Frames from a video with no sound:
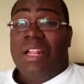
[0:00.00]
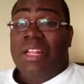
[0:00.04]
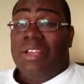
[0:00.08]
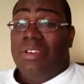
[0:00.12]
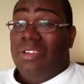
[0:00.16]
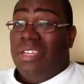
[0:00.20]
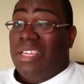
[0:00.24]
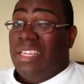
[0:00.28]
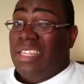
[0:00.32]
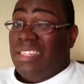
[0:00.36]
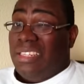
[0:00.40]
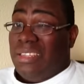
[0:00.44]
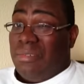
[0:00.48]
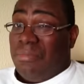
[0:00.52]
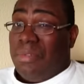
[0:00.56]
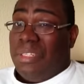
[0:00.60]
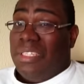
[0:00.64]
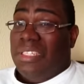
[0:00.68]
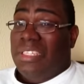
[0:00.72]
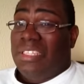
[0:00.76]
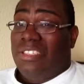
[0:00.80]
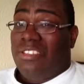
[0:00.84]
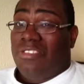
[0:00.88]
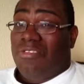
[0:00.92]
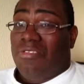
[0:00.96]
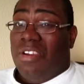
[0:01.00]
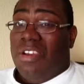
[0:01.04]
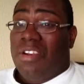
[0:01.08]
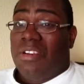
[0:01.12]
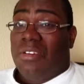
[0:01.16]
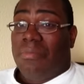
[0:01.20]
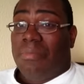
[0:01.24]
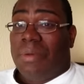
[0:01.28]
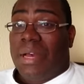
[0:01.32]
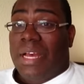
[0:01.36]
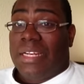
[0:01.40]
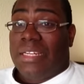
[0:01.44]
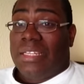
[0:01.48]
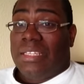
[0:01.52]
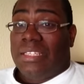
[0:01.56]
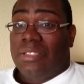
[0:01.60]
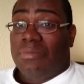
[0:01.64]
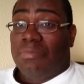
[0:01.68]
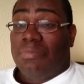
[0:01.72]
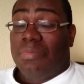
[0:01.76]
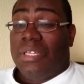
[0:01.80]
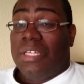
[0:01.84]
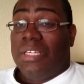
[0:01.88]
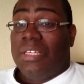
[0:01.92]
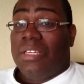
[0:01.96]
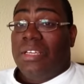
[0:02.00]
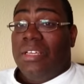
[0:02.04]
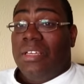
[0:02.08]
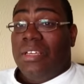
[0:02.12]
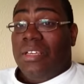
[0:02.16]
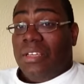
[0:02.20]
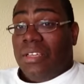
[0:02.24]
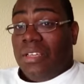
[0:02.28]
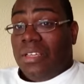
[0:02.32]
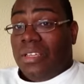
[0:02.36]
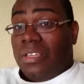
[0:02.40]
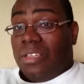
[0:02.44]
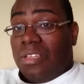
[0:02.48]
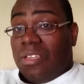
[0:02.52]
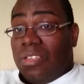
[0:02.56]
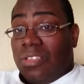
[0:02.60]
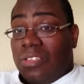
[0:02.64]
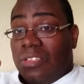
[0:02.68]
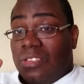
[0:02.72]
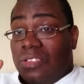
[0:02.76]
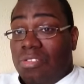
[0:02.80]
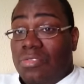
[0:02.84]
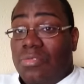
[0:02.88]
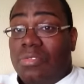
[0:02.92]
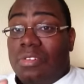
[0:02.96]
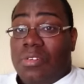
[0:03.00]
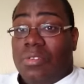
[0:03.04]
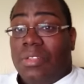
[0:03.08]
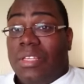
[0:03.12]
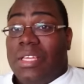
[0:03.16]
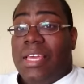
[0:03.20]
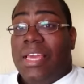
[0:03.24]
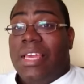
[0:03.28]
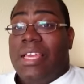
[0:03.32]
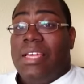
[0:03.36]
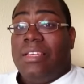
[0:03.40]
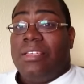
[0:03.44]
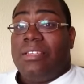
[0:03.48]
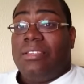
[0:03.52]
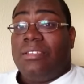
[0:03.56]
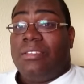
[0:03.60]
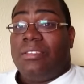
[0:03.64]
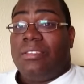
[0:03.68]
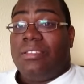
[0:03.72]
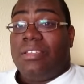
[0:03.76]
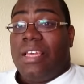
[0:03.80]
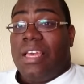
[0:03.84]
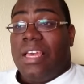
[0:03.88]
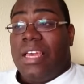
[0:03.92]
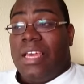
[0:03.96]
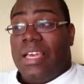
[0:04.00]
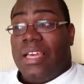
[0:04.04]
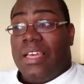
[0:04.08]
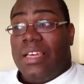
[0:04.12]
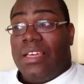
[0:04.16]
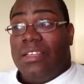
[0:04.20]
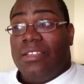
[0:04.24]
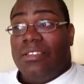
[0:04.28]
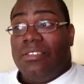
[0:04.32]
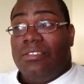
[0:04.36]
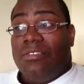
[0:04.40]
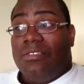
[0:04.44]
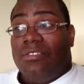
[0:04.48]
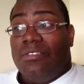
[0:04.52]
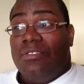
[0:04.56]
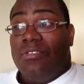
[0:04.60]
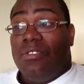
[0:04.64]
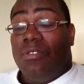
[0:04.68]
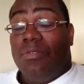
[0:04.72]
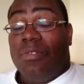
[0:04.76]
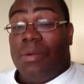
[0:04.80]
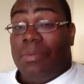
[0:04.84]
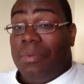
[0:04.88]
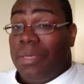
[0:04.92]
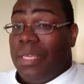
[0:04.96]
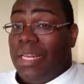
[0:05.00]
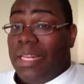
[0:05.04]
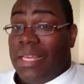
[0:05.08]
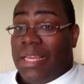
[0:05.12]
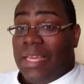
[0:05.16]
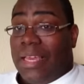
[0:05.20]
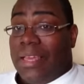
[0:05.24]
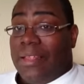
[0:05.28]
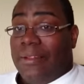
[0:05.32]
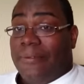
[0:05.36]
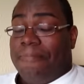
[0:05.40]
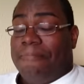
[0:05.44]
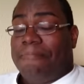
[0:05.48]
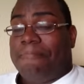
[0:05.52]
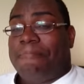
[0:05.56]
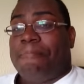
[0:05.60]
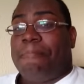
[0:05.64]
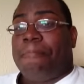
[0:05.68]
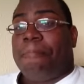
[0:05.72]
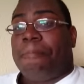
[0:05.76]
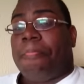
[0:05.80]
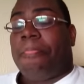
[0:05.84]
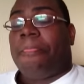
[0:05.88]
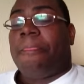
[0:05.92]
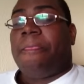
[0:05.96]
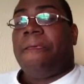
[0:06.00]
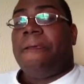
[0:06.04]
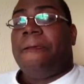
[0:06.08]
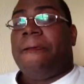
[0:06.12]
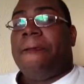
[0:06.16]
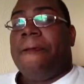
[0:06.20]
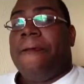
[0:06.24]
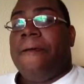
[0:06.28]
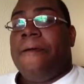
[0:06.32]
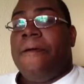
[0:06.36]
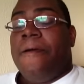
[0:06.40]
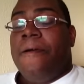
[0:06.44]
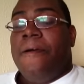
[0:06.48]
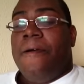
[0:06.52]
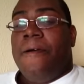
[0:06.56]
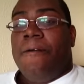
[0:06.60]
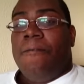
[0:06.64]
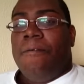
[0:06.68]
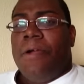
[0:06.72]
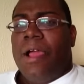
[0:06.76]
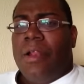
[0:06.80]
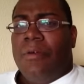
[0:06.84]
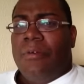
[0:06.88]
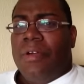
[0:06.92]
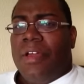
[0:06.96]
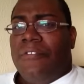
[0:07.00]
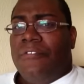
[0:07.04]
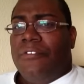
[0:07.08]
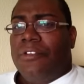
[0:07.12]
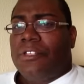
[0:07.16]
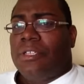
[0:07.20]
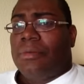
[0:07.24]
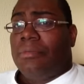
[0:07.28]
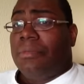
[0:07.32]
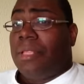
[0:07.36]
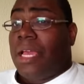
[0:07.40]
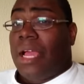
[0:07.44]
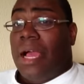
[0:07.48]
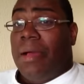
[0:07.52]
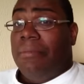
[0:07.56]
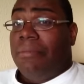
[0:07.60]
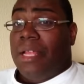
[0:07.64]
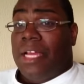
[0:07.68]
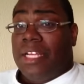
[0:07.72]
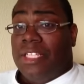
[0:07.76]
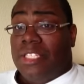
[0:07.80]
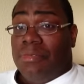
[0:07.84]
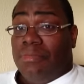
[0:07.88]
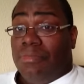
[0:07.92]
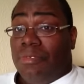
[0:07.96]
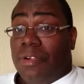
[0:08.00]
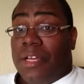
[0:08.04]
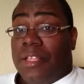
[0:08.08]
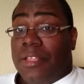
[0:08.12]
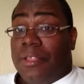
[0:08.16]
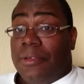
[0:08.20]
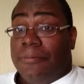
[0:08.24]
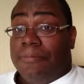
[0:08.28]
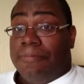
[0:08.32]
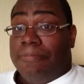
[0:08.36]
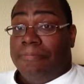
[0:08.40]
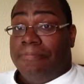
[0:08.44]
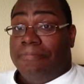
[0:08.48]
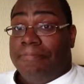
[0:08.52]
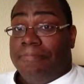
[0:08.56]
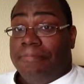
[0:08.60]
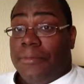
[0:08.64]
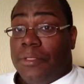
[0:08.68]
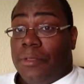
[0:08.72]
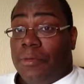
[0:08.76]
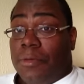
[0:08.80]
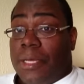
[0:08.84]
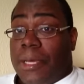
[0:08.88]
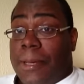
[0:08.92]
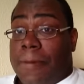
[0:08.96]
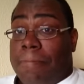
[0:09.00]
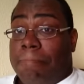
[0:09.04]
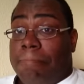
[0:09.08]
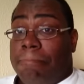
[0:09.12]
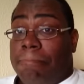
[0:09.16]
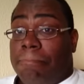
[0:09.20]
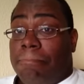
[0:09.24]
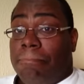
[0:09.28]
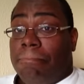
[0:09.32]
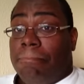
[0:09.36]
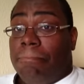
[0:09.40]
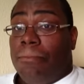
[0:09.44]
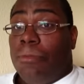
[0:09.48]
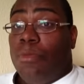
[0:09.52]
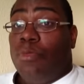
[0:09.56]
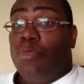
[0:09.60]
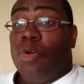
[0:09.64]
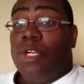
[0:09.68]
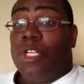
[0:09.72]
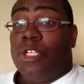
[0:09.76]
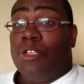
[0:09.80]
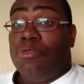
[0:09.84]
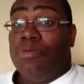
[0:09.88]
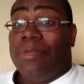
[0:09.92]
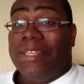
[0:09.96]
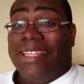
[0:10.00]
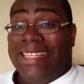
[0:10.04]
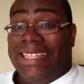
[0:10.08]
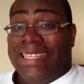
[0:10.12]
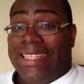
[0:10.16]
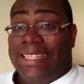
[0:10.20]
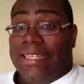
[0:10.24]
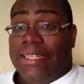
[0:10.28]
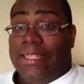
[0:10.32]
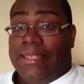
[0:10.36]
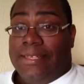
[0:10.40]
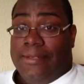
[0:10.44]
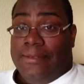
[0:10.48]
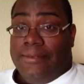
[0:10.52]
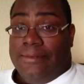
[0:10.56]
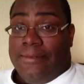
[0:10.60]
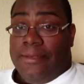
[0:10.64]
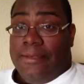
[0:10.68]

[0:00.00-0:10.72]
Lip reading: probably going to get a little bit disgruntled about this, but you know the case, and you know what I'm getting at. Right away, first thing I'm like, I'm not your brother, okay? What do you need?